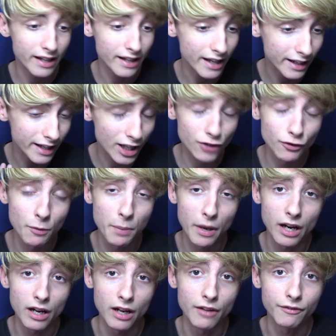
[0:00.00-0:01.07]
gets
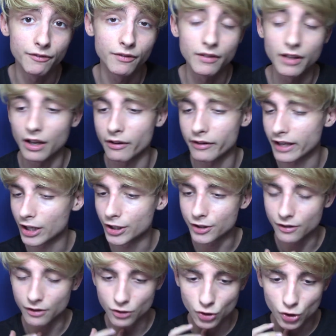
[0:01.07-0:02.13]
repetitive. It
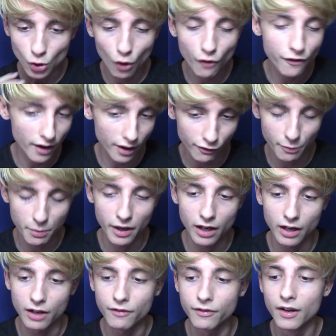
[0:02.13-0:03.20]
gets so fucking
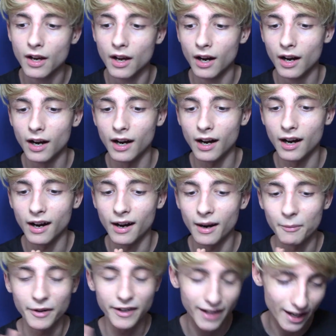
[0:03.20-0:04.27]
repetitive. But
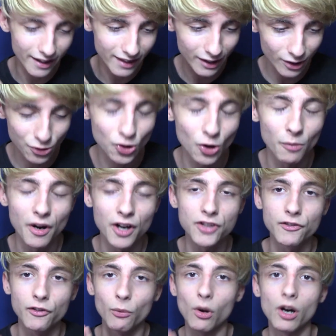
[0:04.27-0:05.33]
again, thank you so much
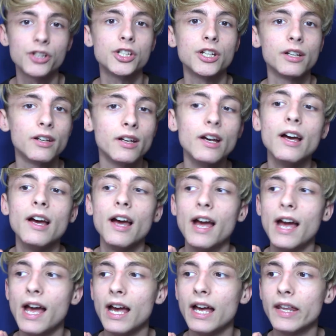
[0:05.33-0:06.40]
for watching,
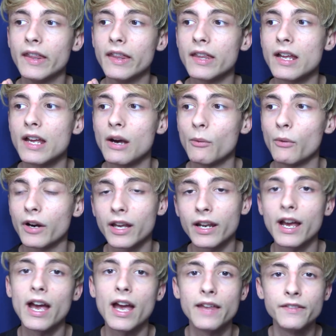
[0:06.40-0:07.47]
and we're gonna
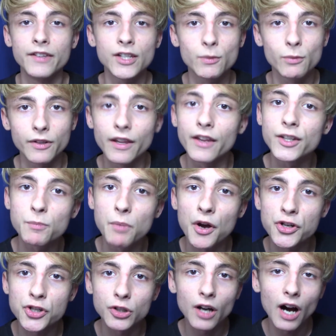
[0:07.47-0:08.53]
end this with a
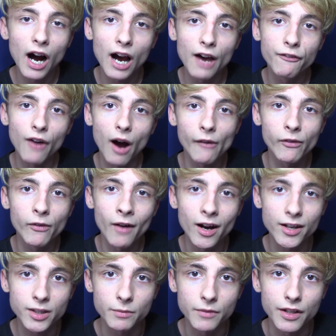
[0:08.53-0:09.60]
special high five of
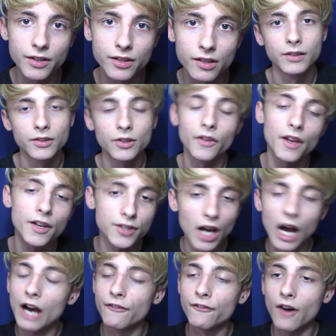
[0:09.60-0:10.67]
awesomeness. So this
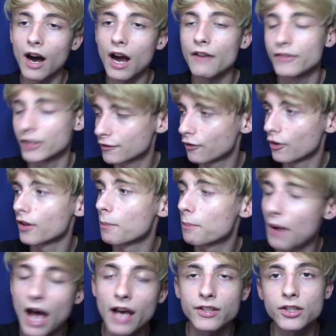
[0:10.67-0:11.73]
high five is for the
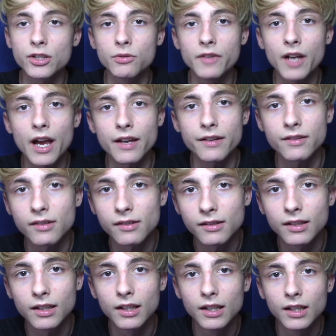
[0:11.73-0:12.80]
past 2 days,
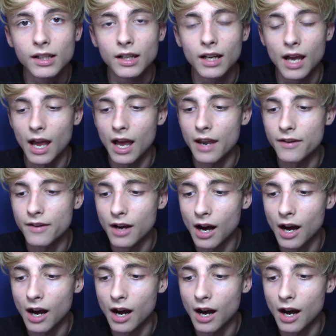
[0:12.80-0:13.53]
and